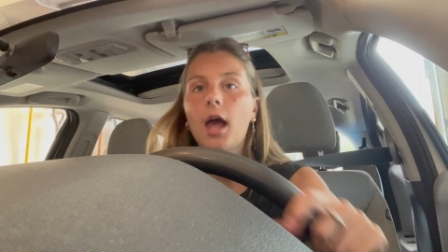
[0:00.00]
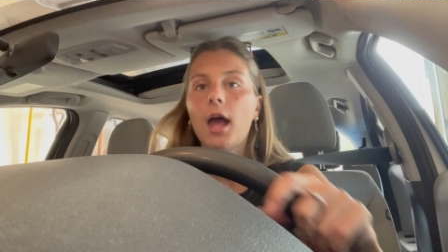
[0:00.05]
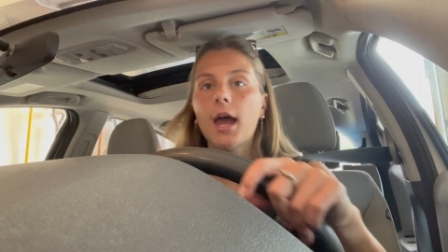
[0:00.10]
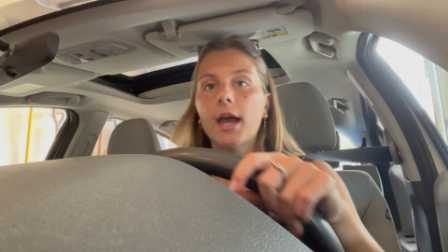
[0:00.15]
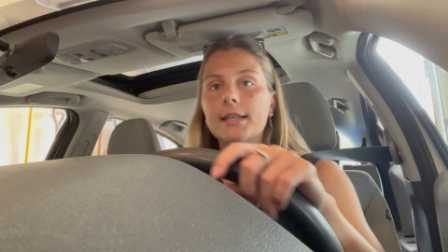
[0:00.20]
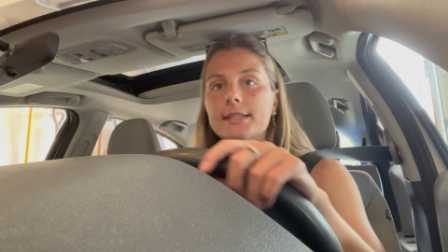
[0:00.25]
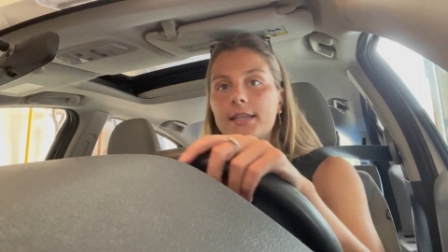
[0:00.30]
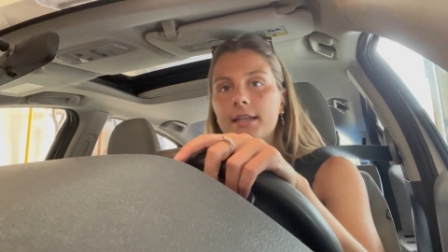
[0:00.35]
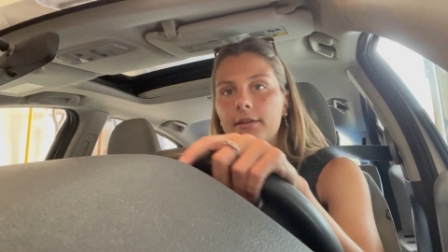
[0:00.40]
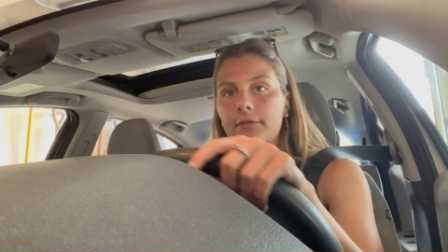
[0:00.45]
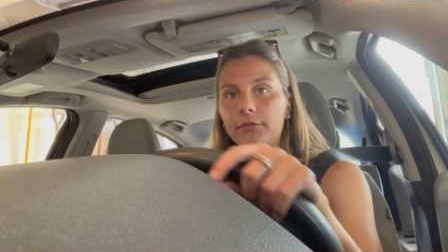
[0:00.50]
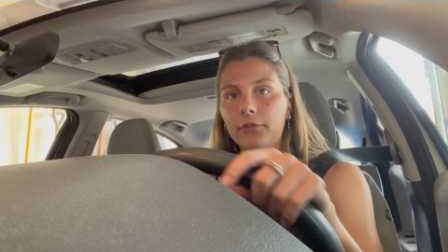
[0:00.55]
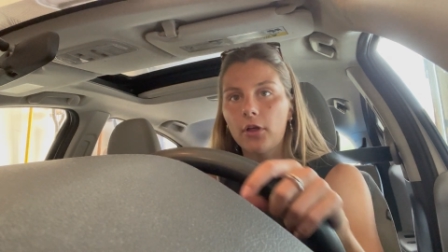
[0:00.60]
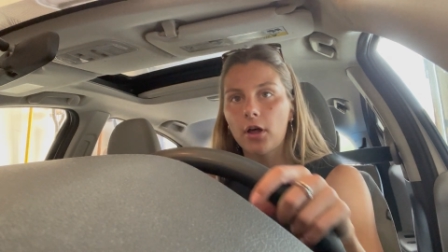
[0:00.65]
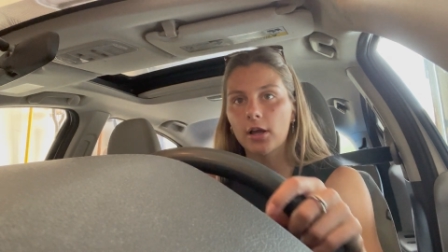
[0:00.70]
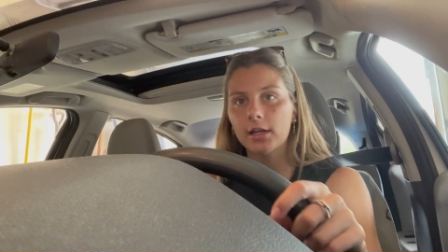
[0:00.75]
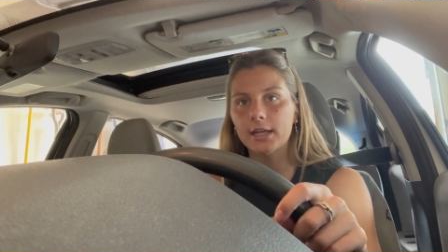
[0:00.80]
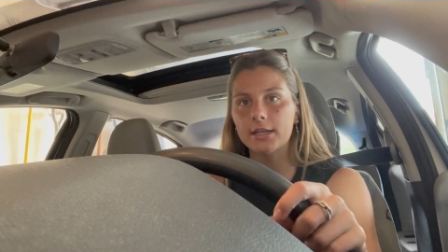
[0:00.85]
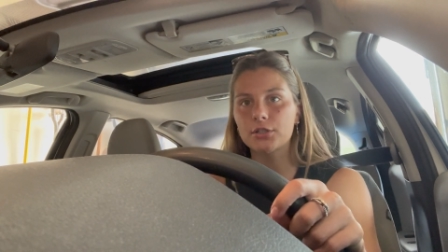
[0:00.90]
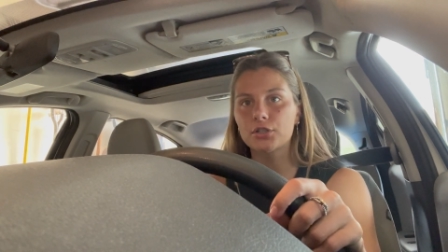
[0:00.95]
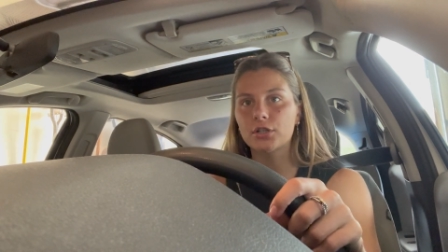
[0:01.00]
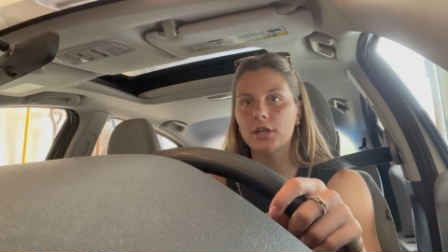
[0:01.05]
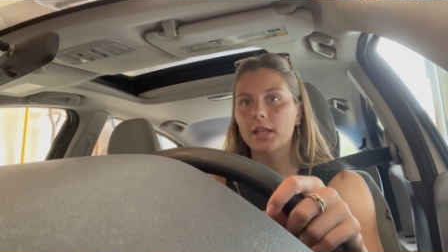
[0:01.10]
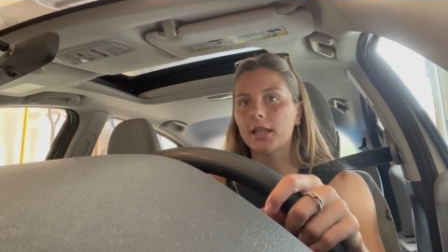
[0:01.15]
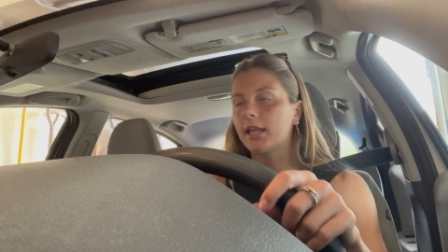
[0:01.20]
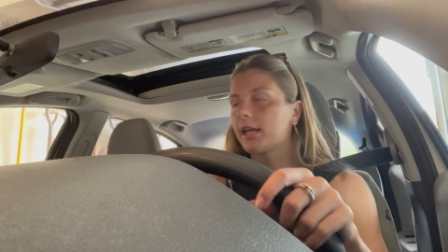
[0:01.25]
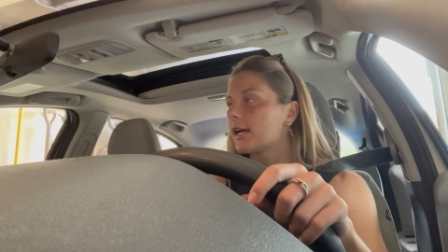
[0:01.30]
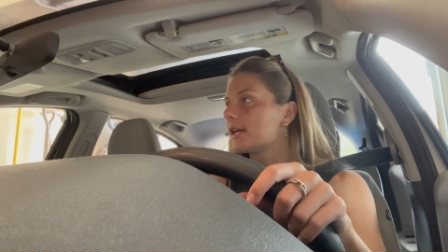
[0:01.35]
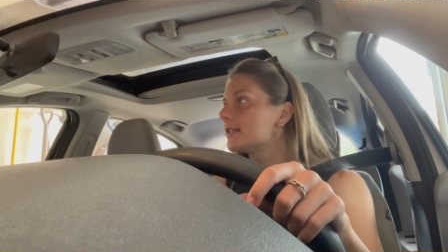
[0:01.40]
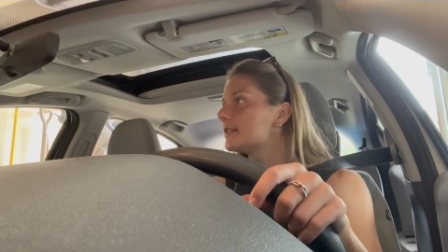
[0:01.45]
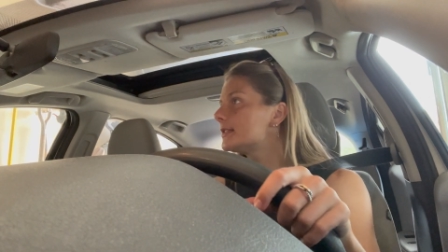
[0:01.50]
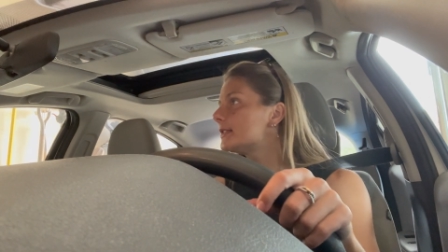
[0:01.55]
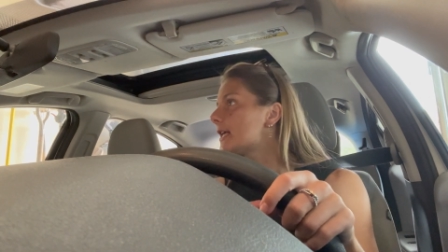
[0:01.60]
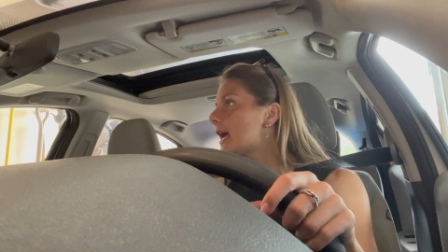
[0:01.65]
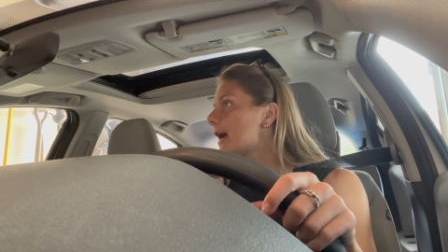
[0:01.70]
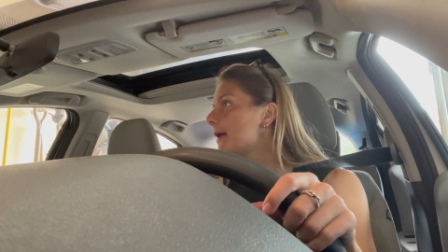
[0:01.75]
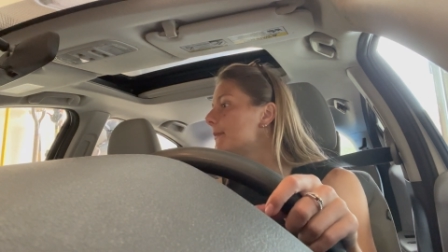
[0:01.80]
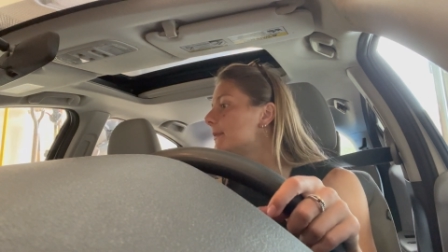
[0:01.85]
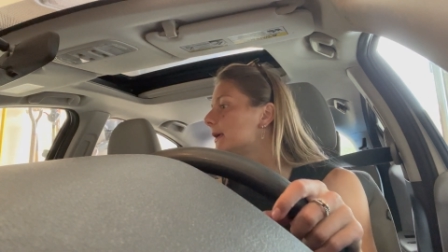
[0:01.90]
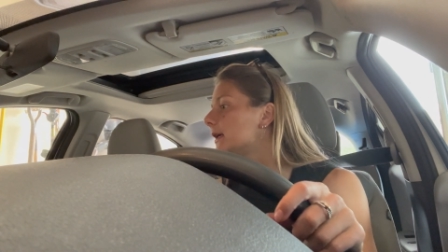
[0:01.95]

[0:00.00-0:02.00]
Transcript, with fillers: I didn't vlog yesterday, like I said,